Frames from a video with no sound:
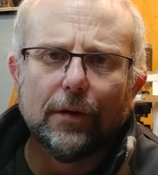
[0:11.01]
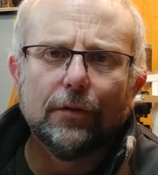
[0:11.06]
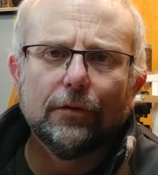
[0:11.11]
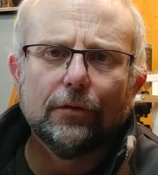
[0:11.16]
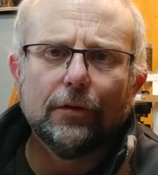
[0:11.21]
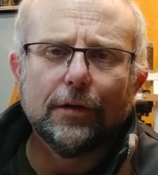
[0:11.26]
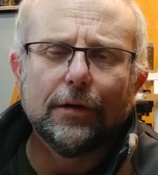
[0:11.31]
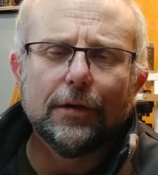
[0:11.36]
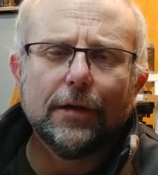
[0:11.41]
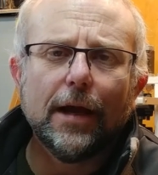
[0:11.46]

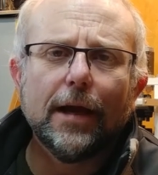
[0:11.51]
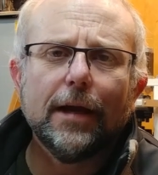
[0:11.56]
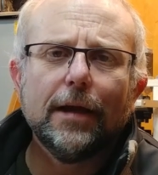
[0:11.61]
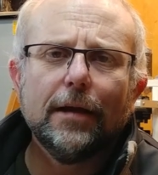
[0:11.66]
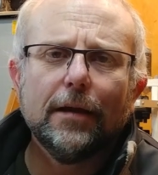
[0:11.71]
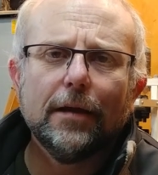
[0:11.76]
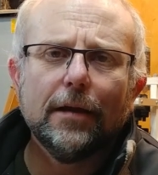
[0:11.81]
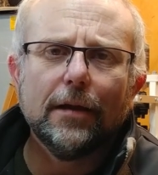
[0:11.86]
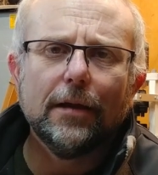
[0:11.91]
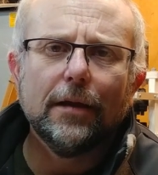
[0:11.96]
So today
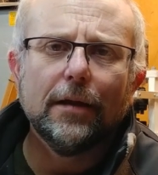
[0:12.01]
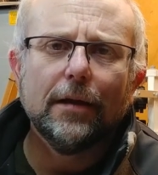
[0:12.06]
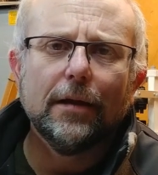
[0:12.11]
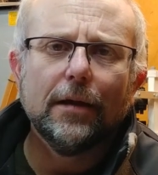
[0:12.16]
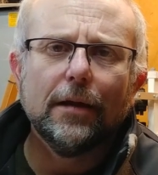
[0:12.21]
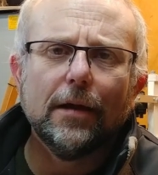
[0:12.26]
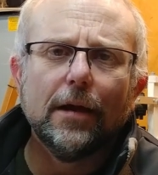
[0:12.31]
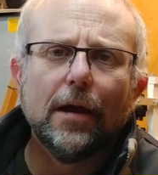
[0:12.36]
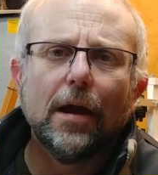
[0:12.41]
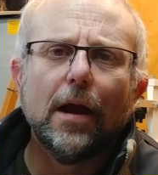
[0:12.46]

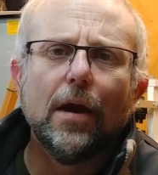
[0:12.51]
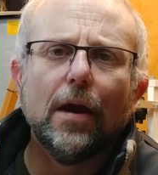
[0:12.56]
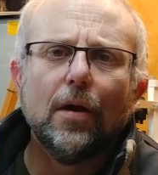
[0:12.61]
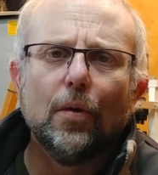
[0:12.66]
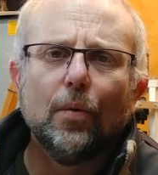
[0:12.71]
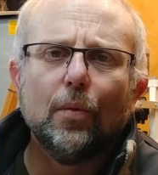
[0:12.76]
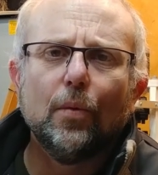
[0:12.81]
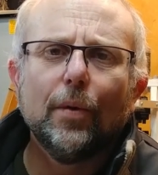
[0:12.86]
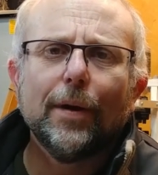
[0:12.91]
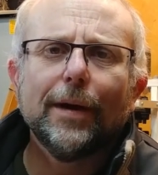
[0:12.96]

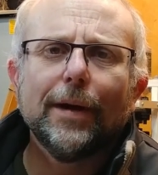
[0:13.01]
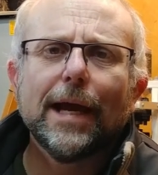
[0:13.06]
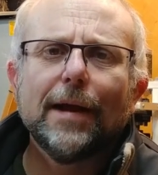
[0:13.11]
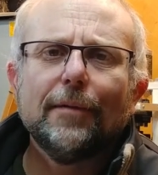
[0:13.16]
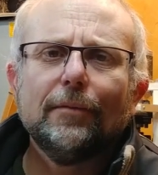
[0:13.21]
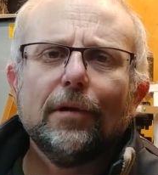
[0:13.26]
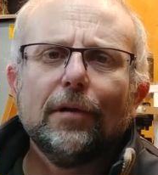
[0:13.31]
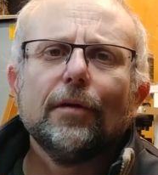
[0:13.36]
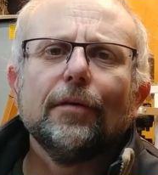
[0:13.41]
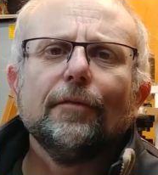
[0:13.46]
we're going to have
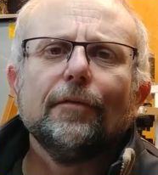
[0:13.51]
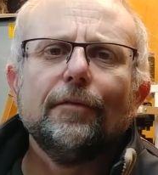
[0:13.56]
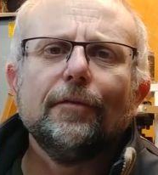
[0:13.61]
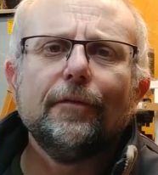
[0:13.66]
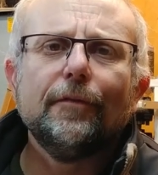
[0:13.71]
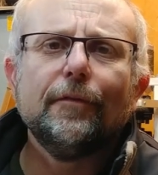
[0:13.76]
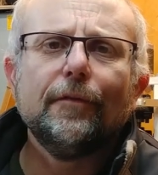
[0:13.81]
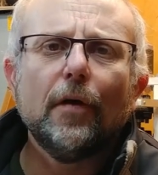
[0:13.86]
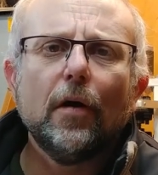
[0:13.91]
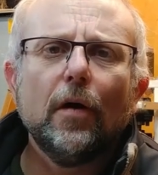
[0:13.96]
a look at
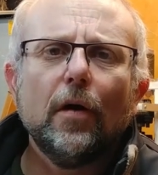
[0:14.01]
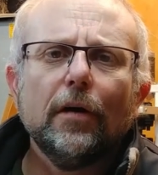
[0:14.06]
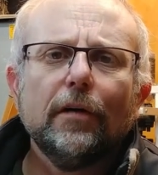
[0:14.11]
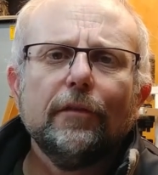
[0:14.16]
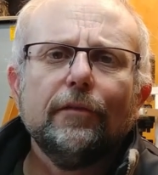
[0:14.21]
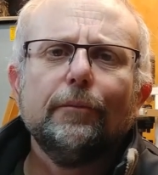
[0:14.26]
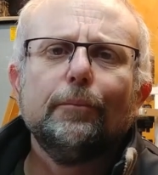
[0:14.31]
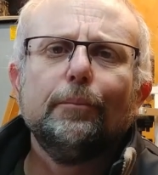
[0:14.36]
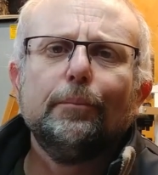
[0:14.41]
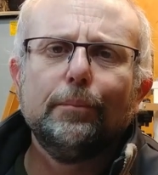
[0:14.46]

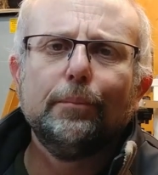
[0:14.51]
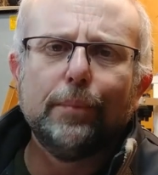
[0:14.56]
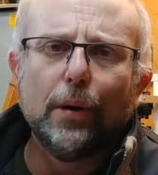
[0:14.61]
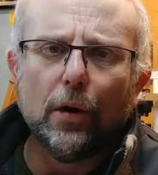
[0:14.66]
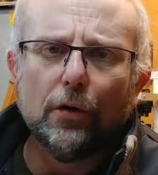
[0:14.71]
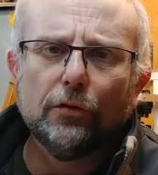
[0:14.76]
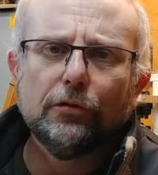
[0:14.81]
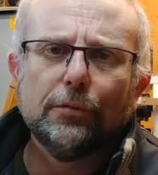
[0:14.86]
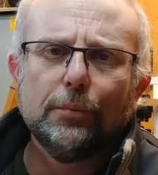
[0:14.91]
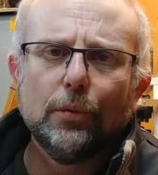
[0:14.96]
5
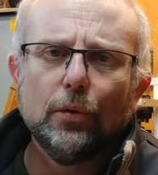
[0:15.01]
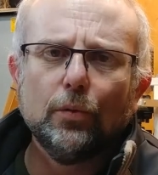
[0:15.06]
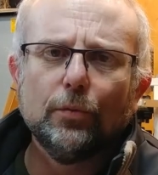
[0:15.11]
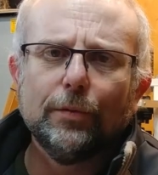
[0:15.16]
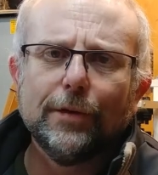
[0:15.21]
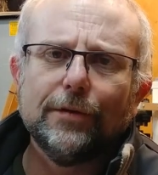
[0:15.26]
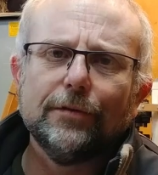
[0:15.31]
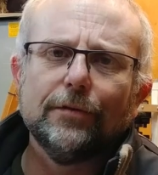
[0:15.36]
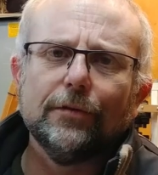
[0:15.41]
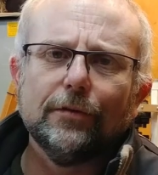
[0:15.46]
possible
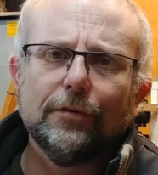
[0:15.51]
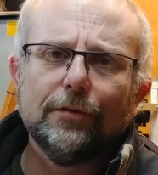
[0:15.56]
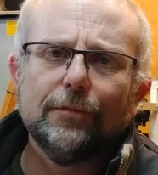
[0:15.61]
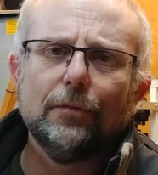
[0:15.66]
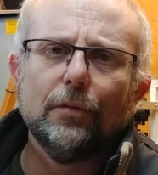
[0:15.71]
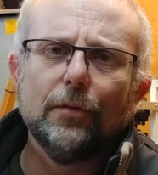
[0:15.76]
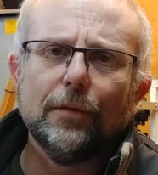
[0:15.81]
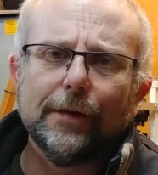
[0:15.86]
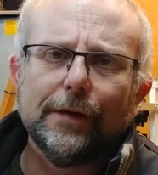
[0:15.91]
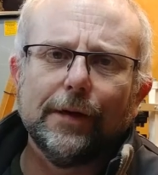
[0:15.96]
reasons
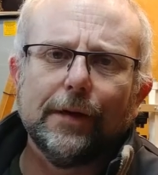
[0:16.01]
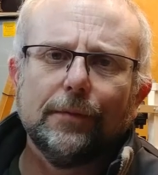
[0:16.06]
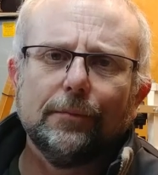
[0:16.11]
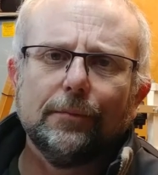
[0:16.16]
for that.